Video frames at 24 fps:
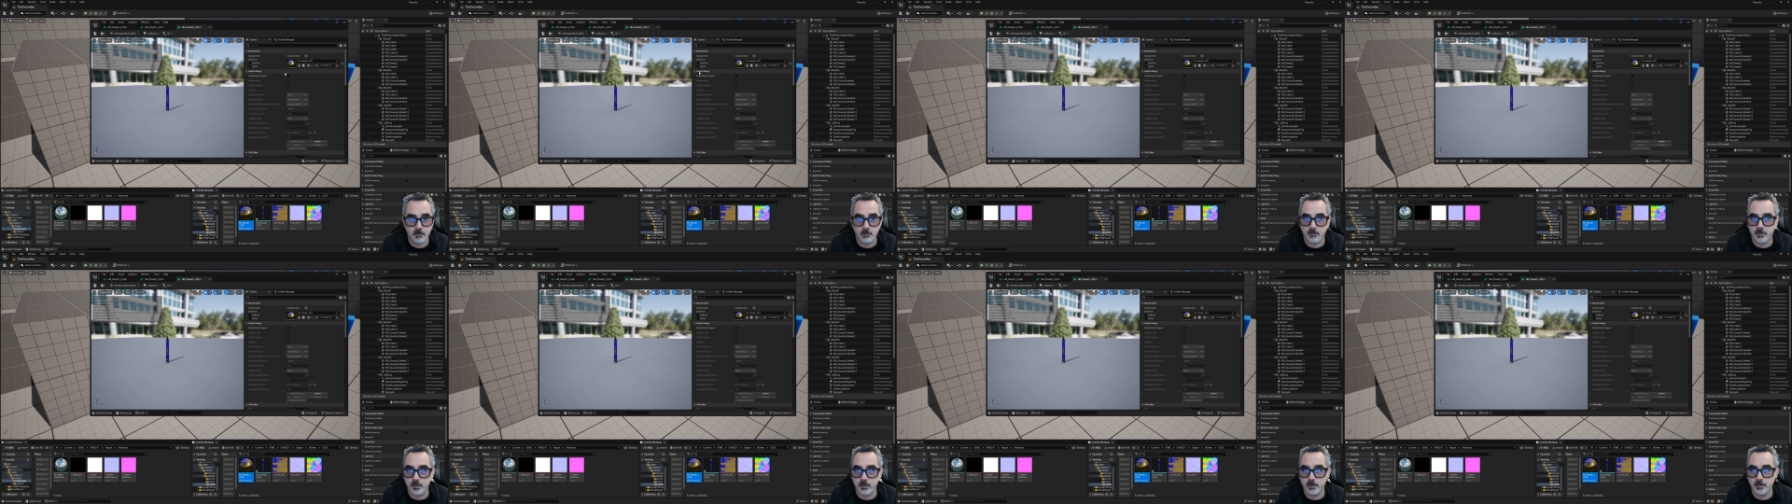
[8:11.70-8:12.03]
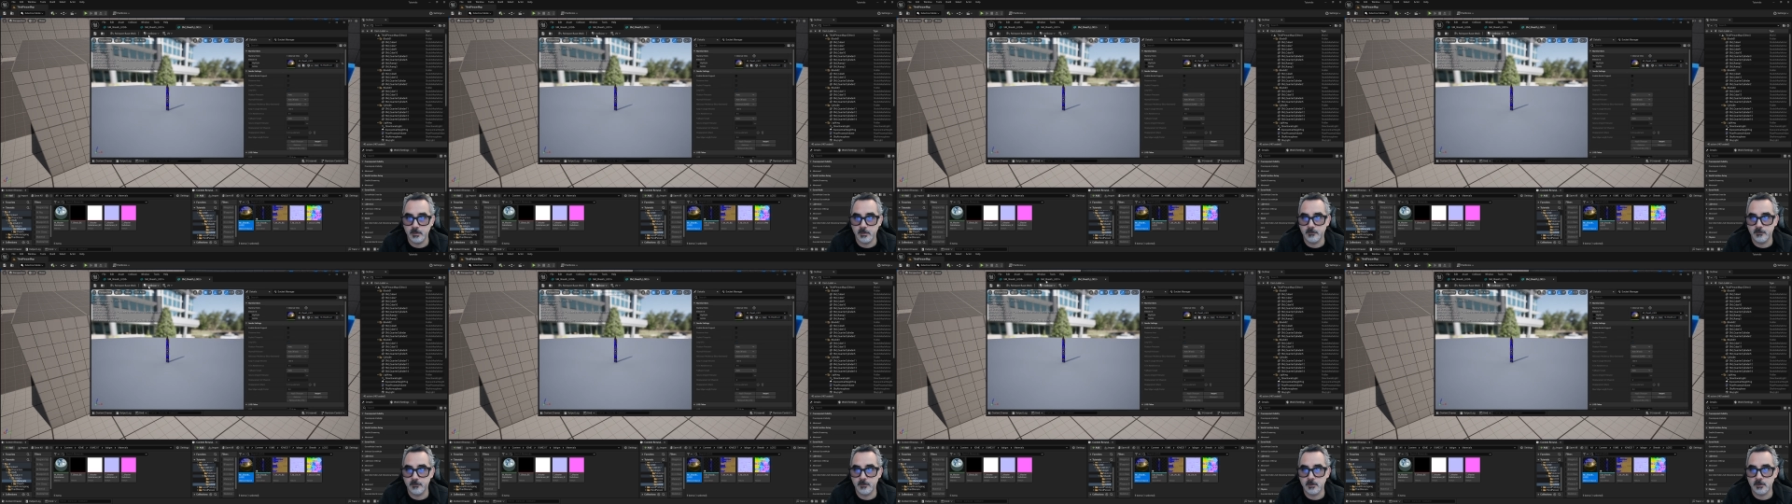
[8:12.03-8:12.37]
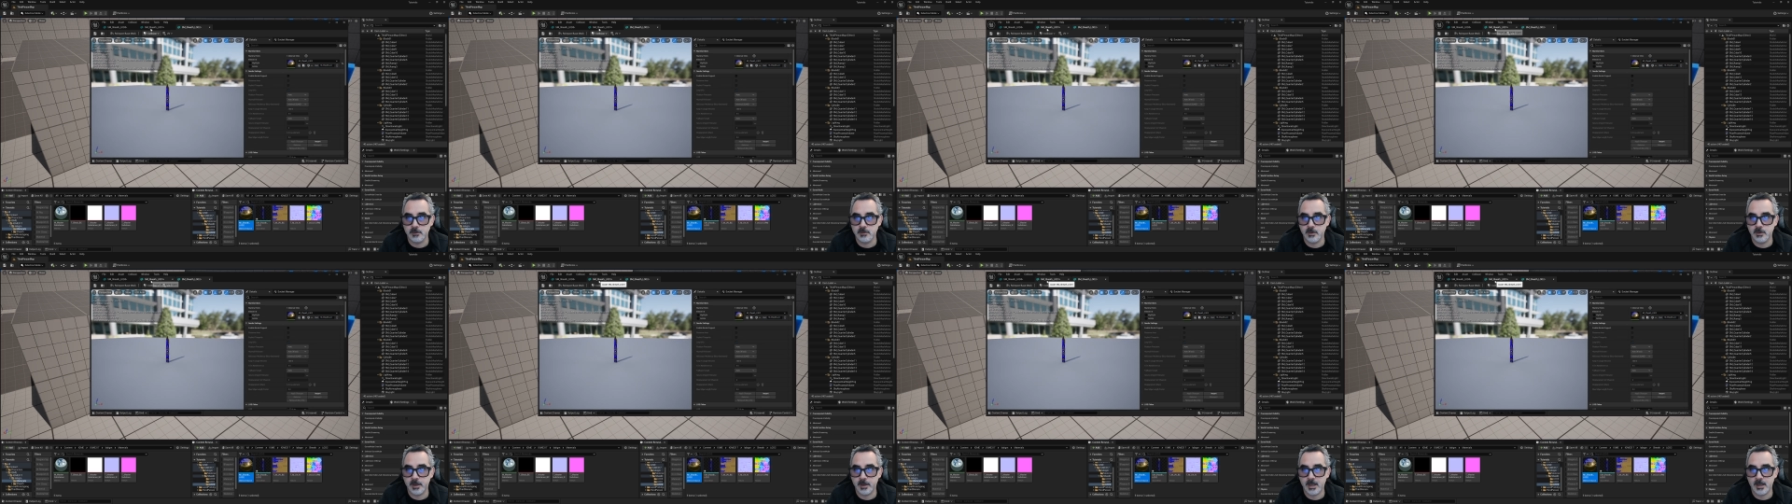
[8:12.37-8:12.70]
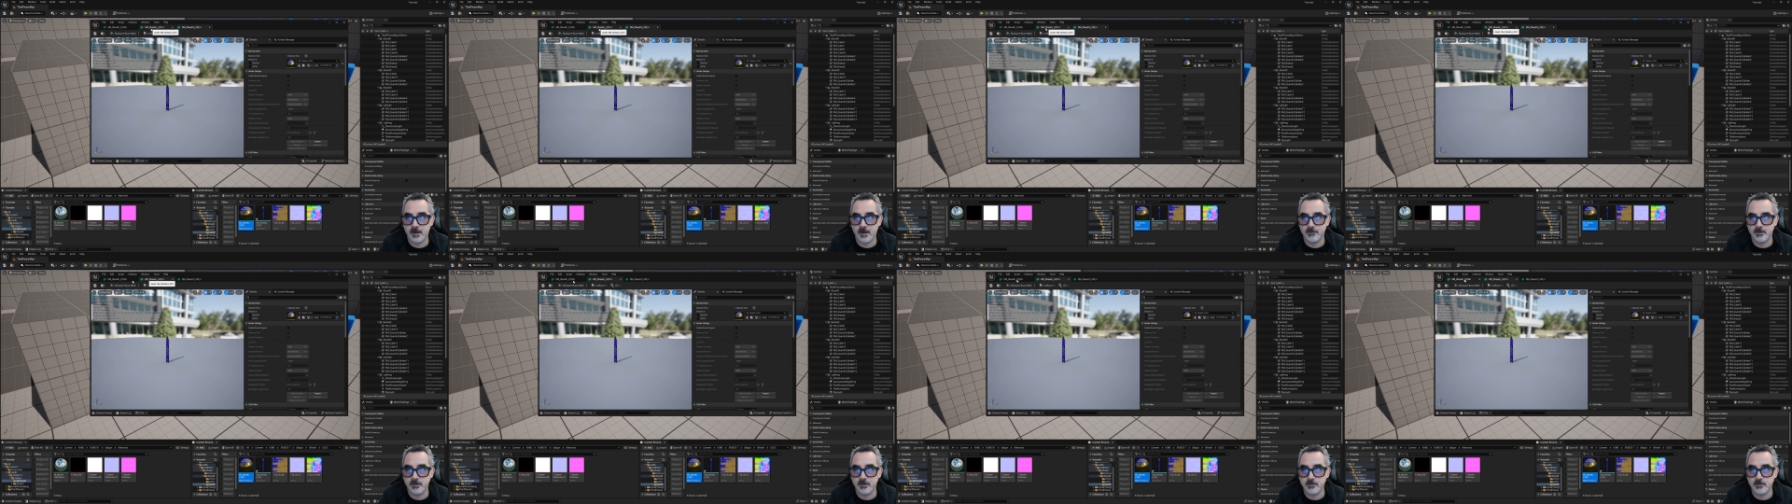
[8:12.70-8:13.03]
Beautiful. So I
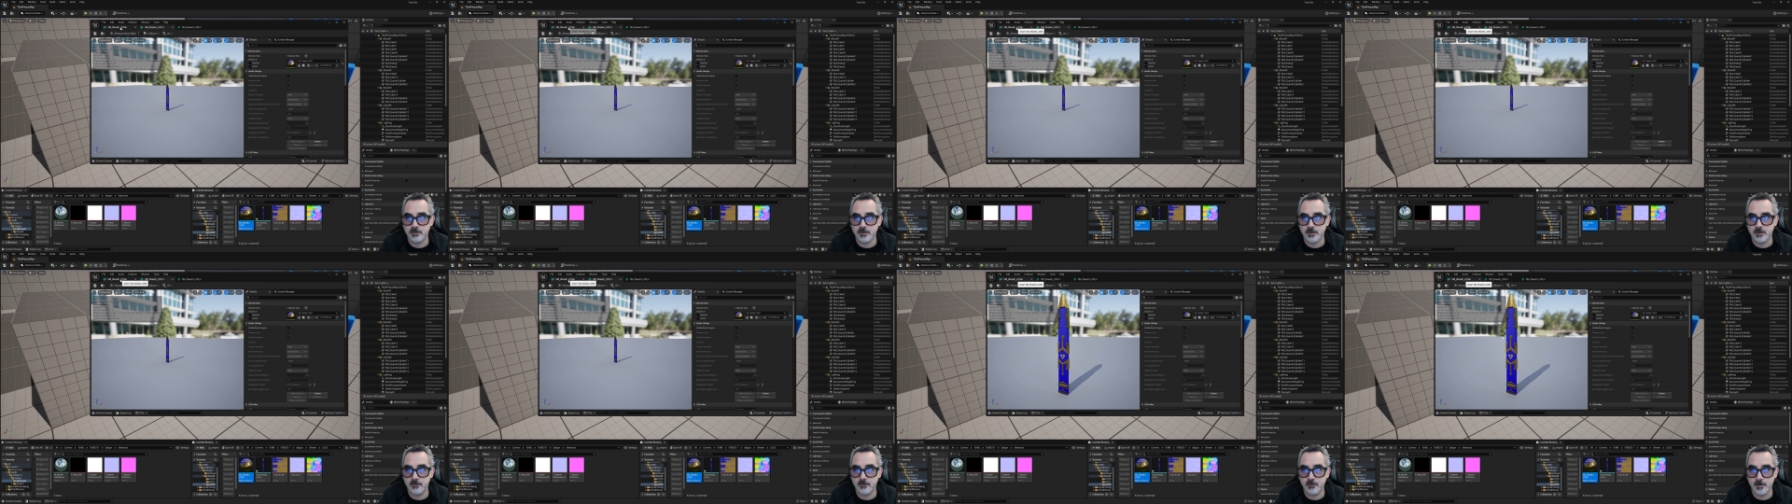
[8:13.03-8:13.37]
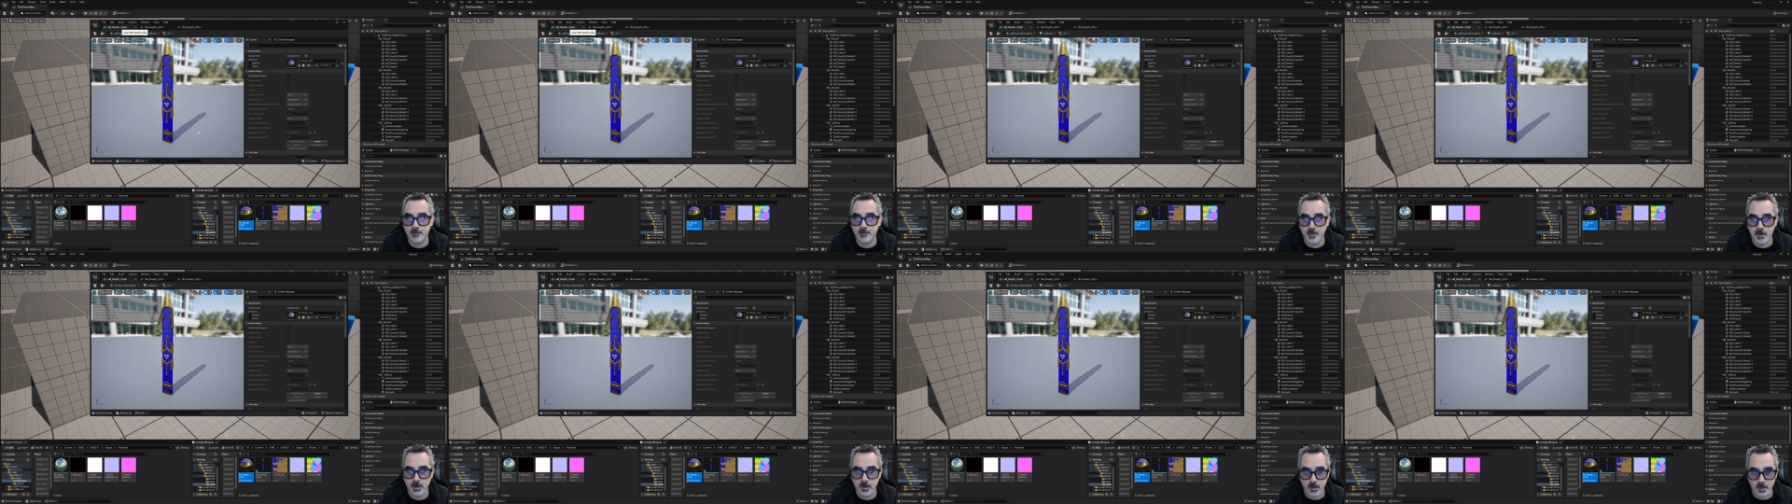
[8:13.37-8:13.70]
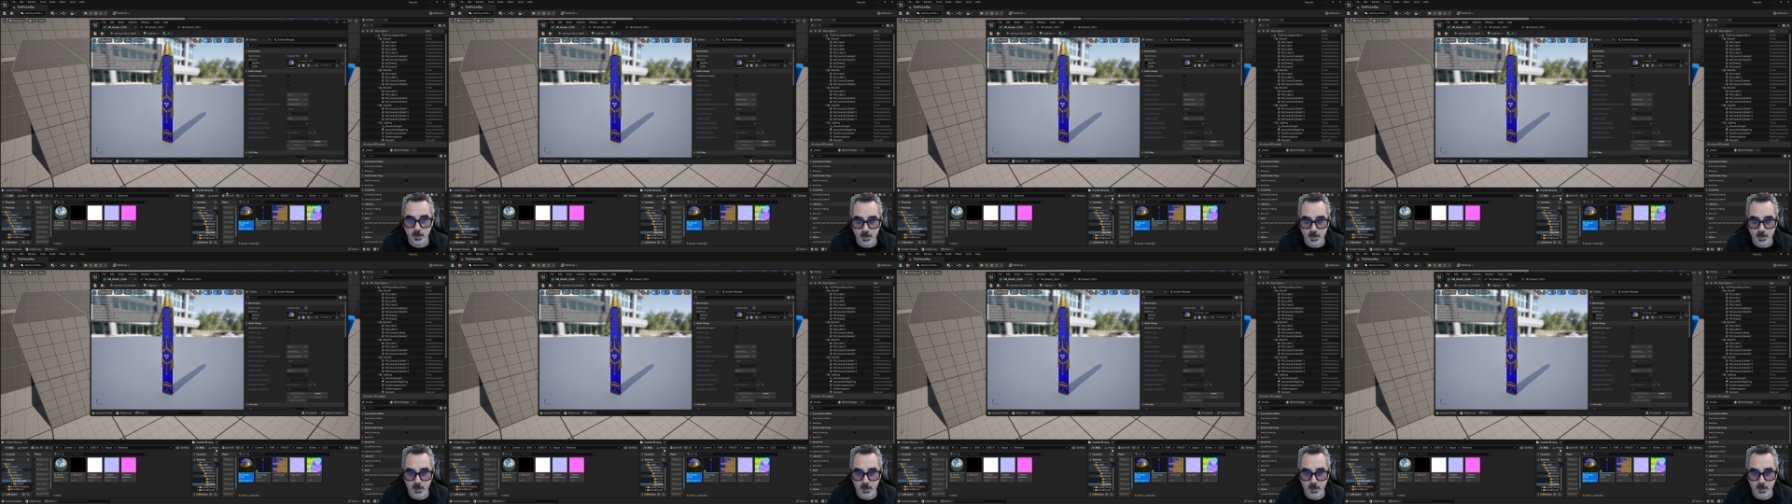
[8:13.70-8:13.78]
have the 3 of them.